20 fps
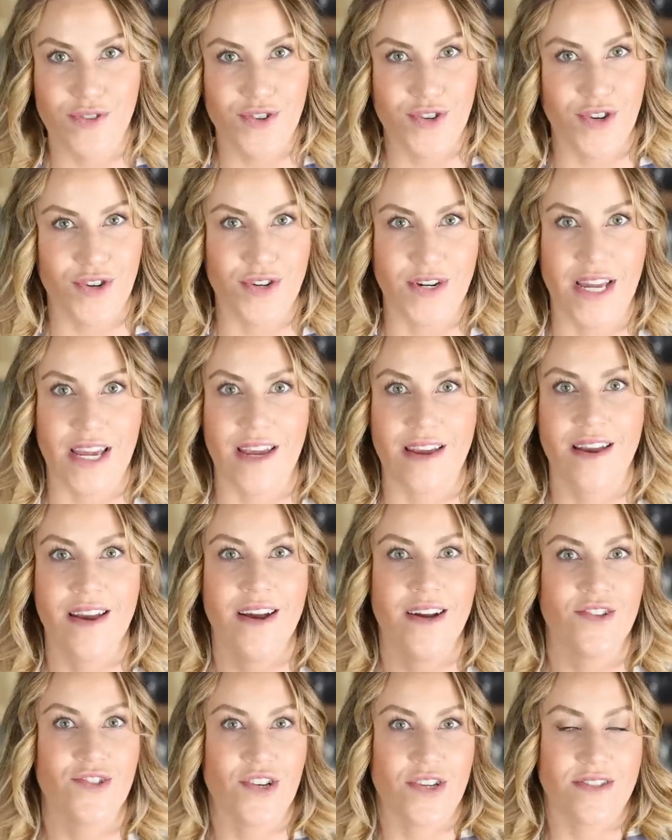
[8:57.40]
your journey
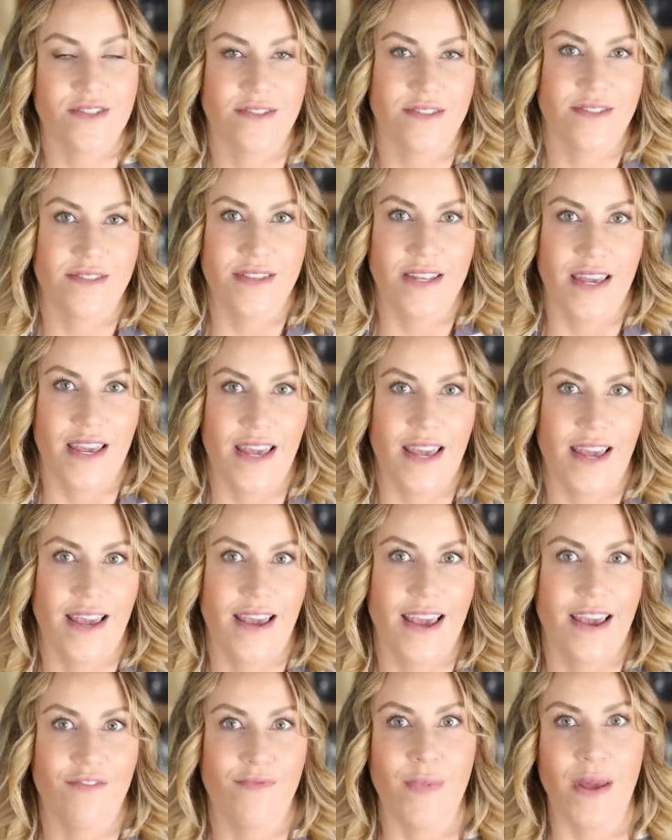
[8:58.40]
just to see
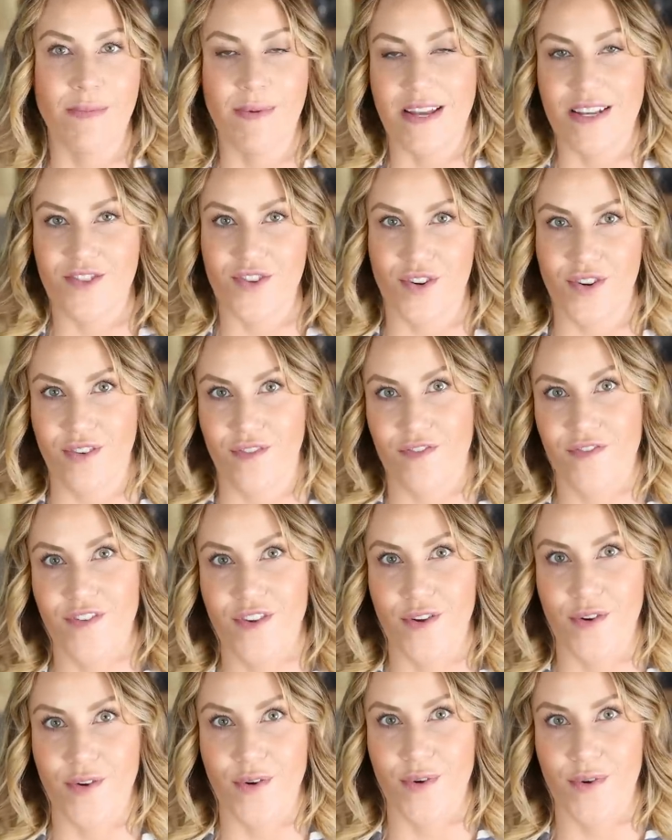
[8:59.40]
if maybe a certain
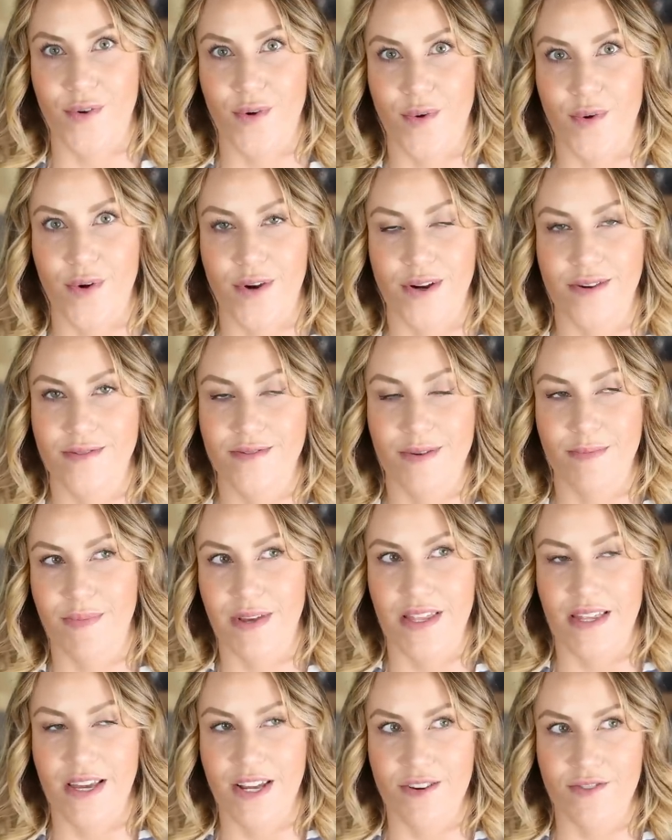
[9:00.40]
food or
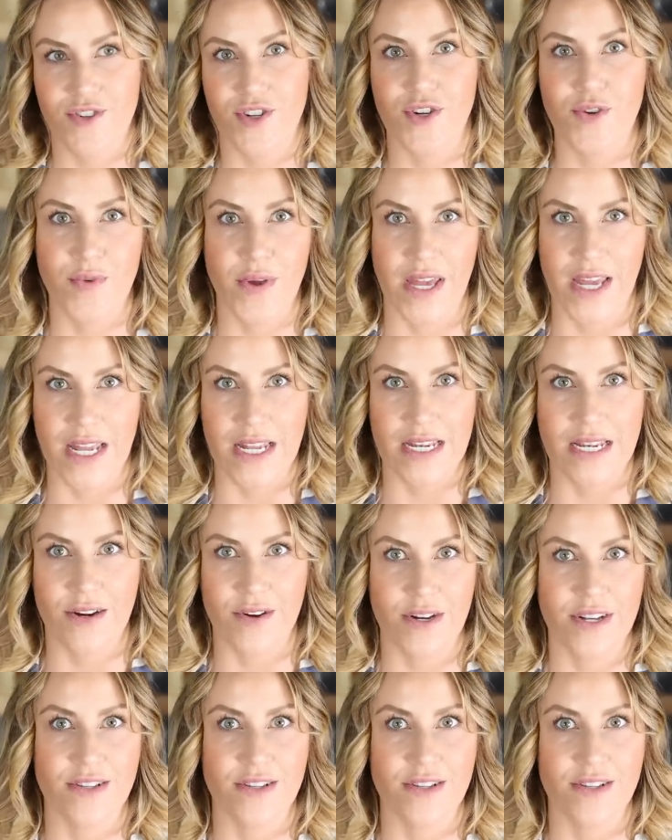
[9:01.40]
something that you're doing or